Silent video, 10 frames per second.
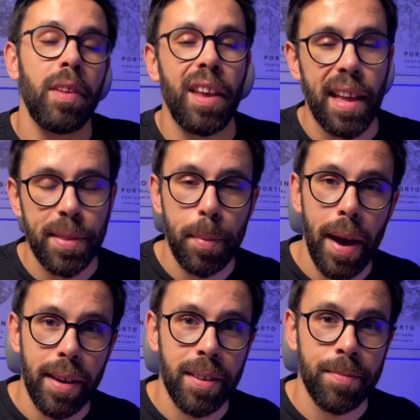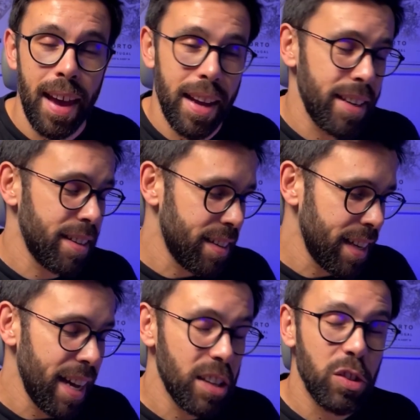Kent Beck. And
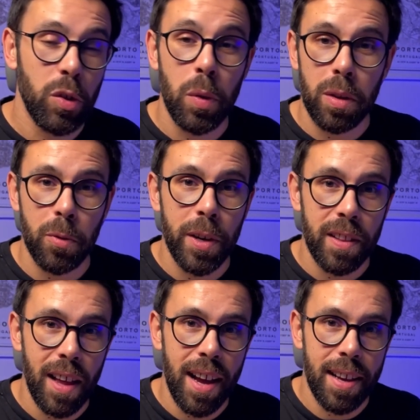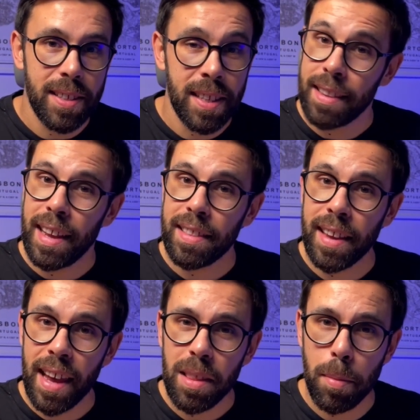then you will realize that
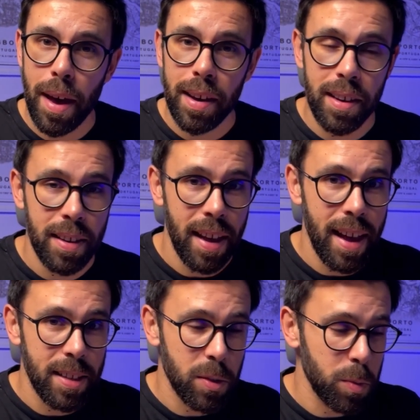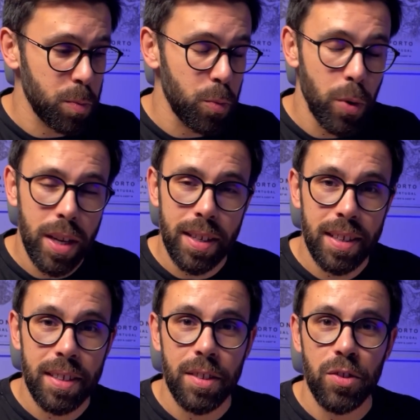Kent Beck has
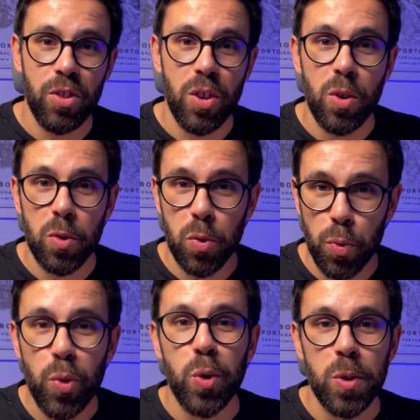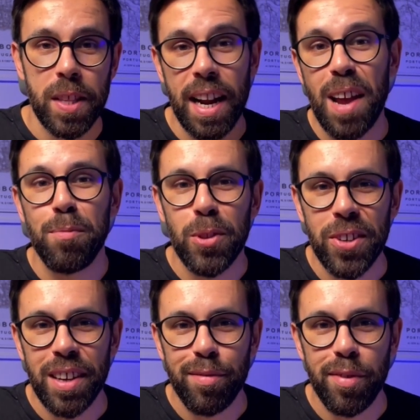written those rules that I'm
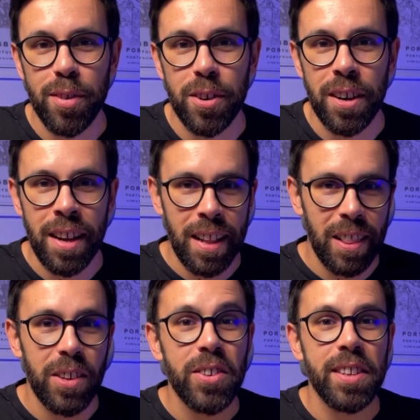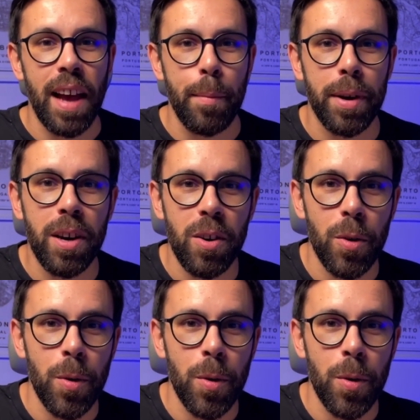looking for long time ago.